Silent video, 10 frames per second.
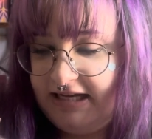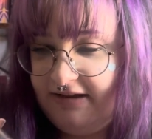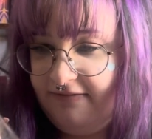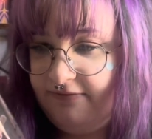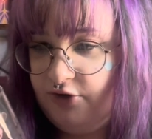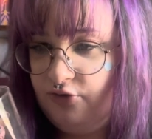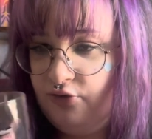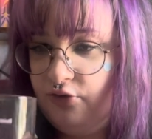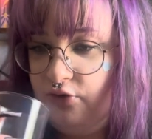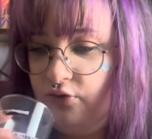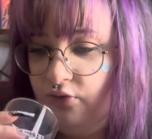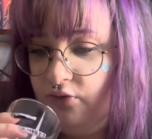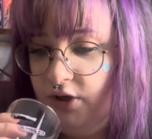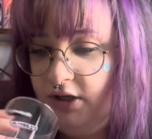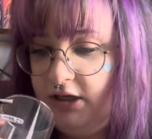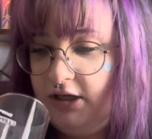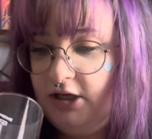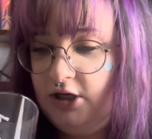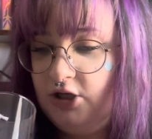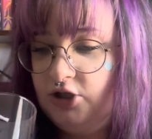if you
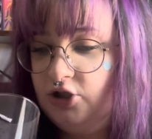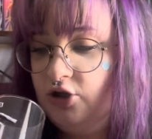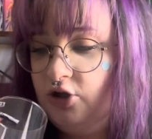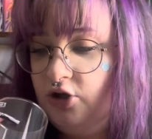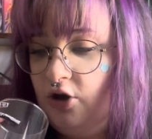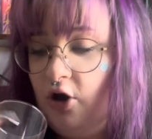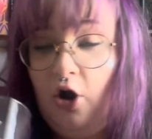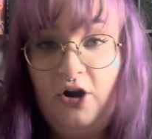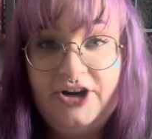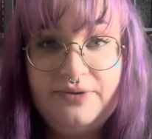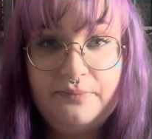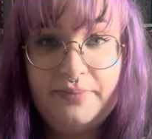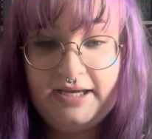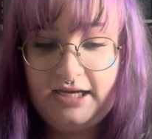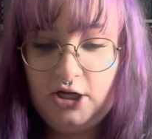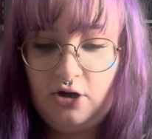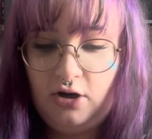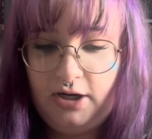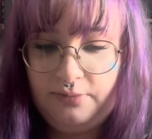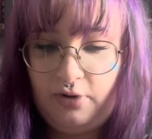aren't big
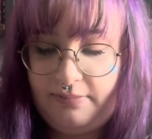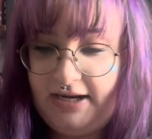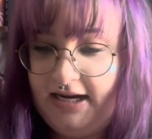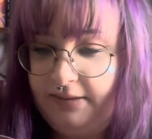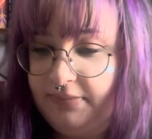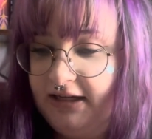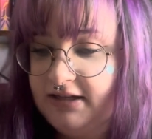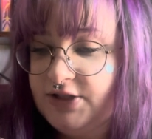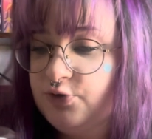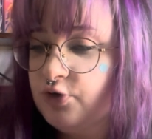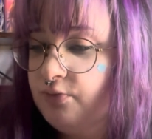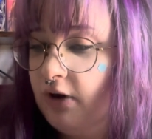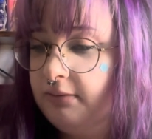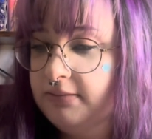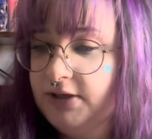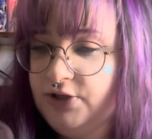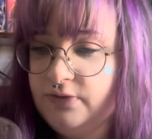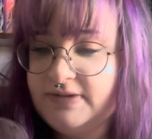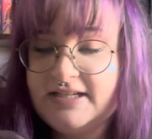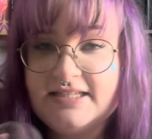on propagating plants, you could probably
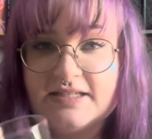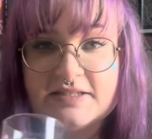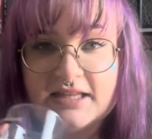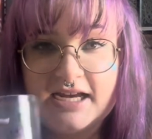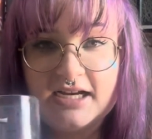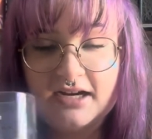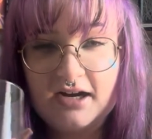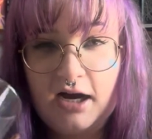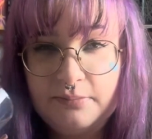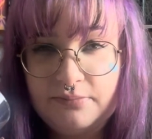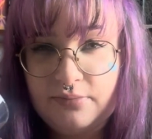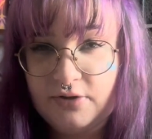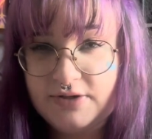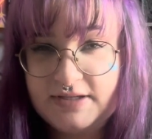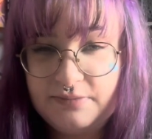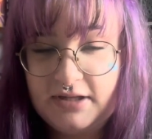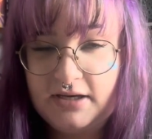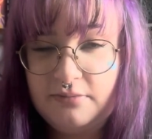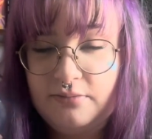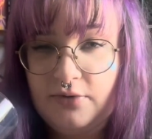use this as like a cup or
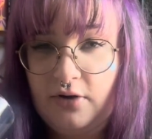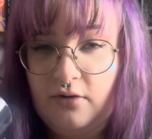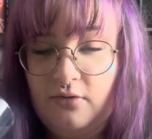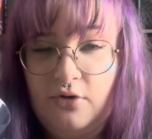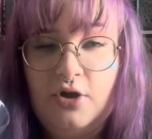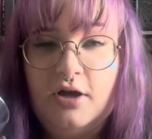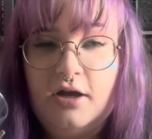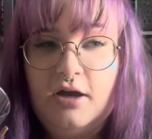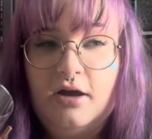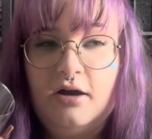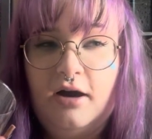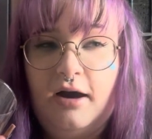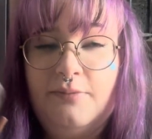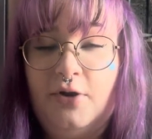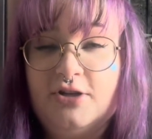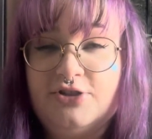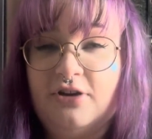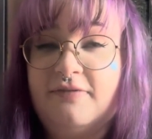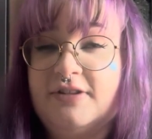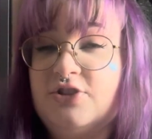something, though I'm not sure
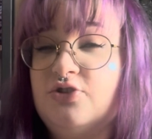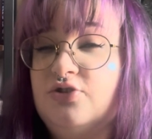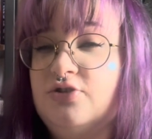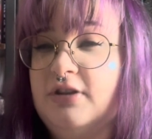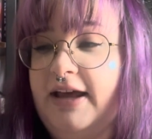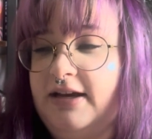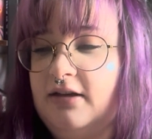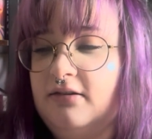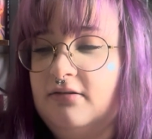if it's like